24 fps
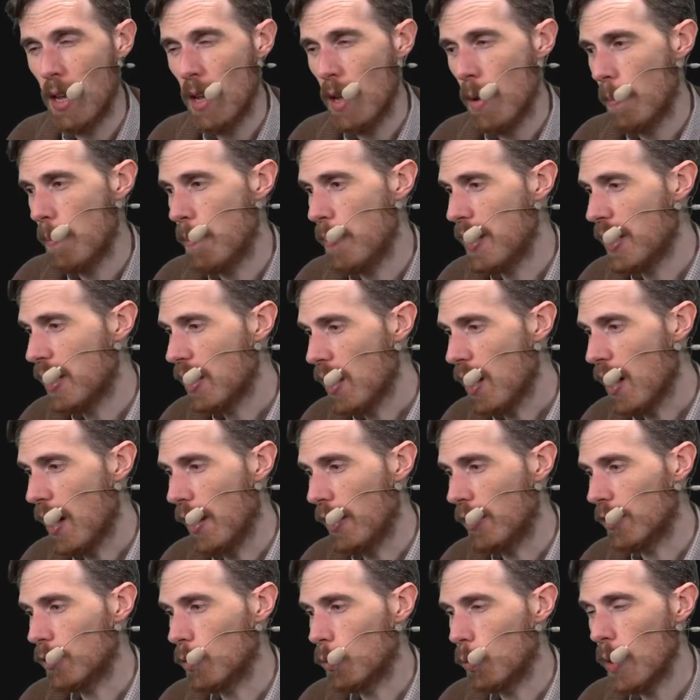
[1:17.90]

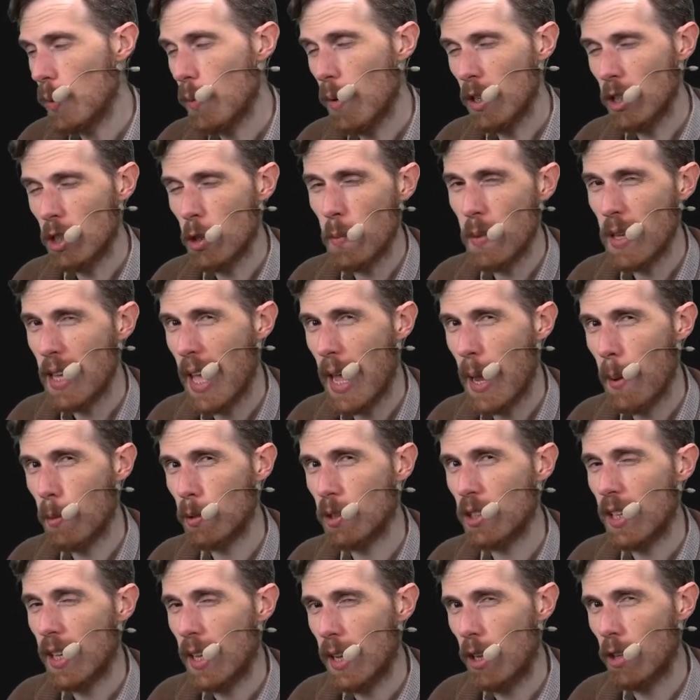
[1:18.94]
because we want to be able
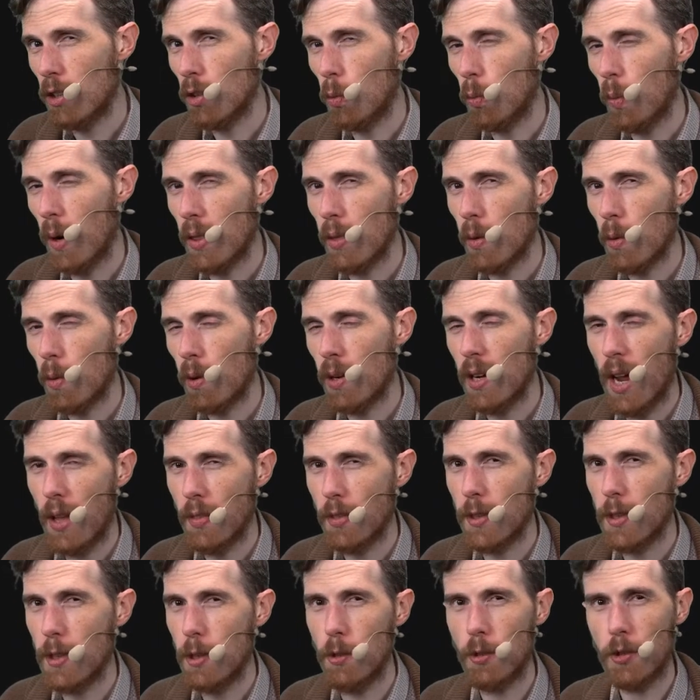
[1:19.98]
to handle whether or
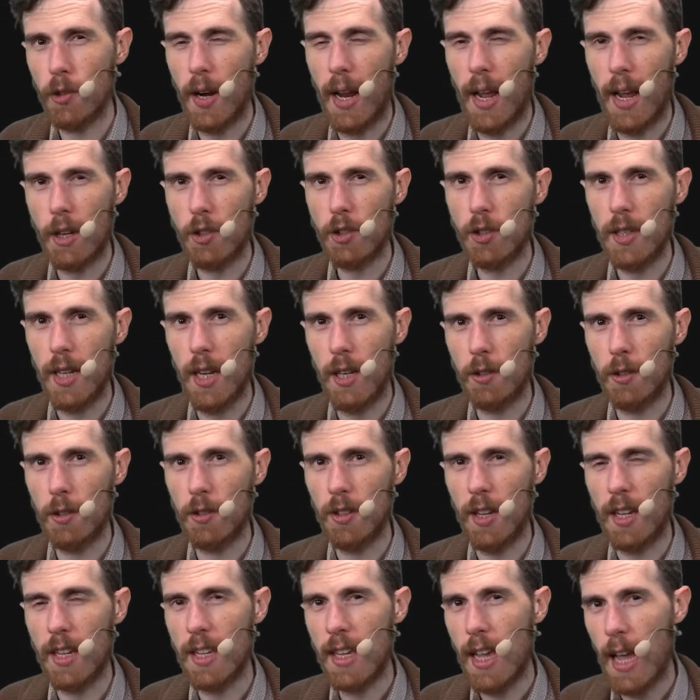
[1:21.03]
not the user actually
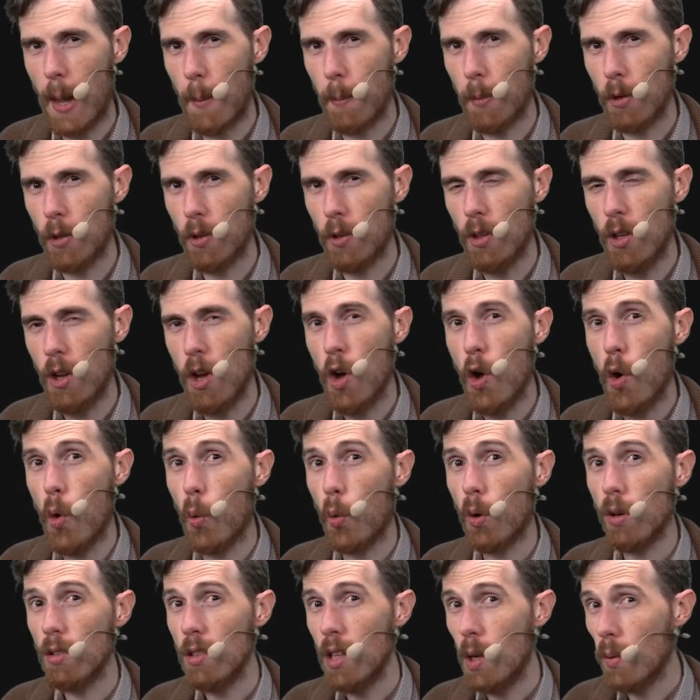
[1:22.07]
enters a capital
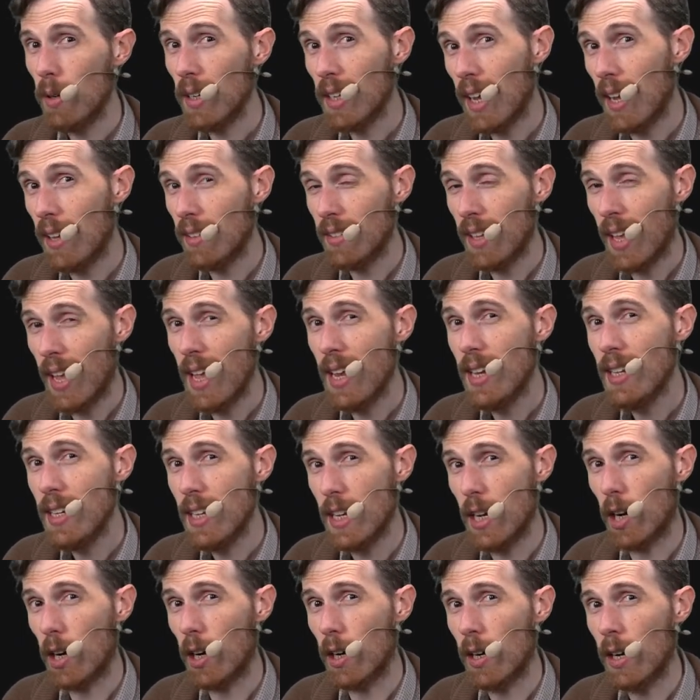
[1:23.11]
or lowercase n
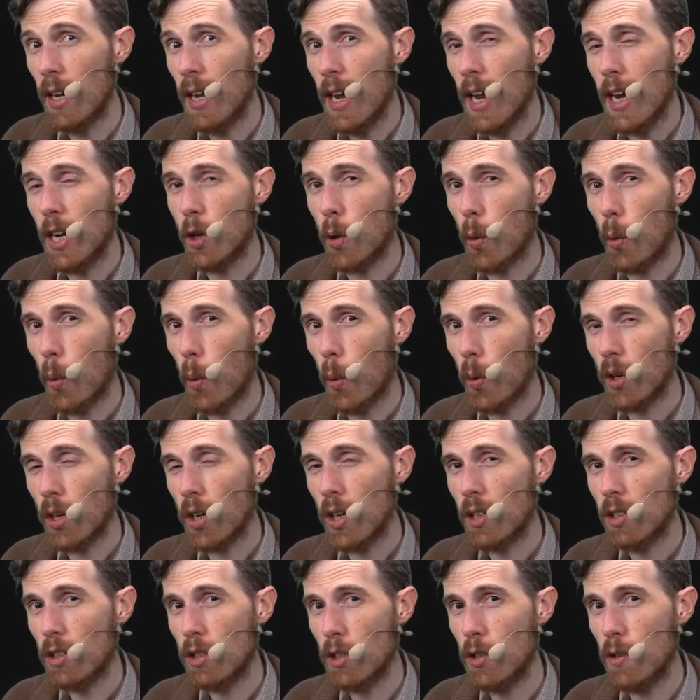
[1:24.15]
here in
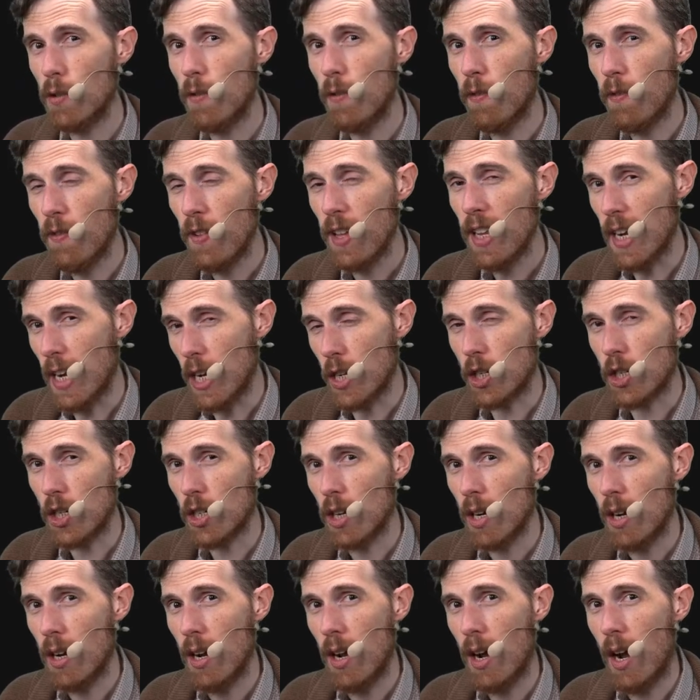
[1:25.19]
order to finish
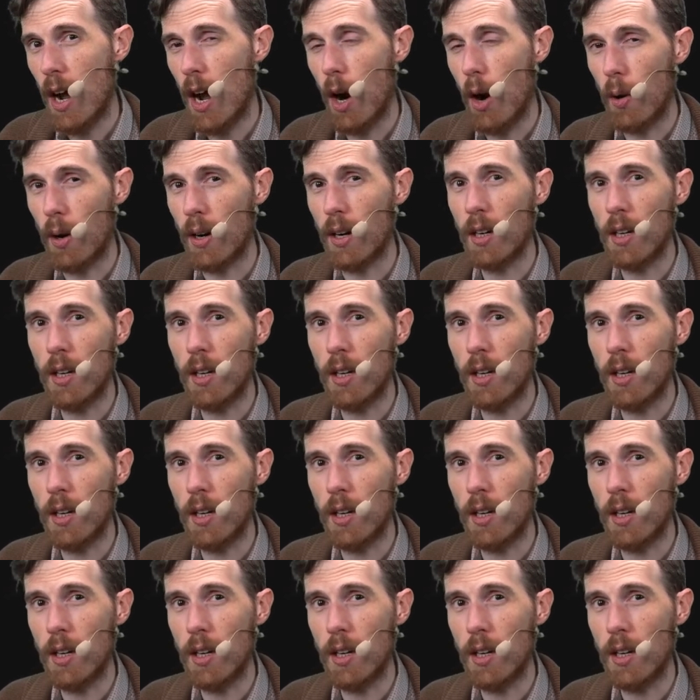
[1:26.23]
our